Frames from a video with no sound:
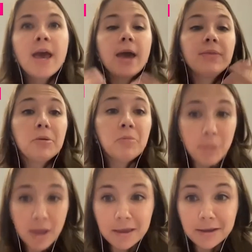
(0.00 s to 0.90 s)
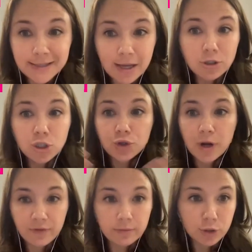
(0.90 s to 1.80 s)
and then making a sale
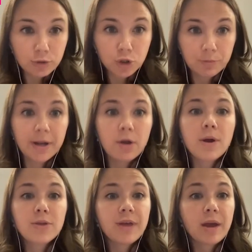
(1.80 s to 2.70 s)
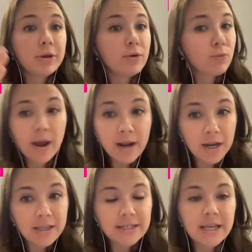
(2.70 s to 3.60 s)
straight from social media, whether that be right out
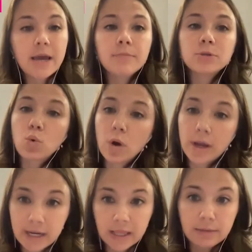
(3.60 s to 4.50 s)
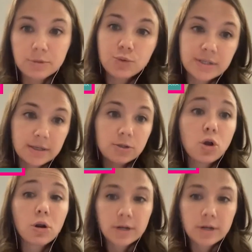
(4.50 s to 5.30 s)
of the DMs or getting them to a sales call or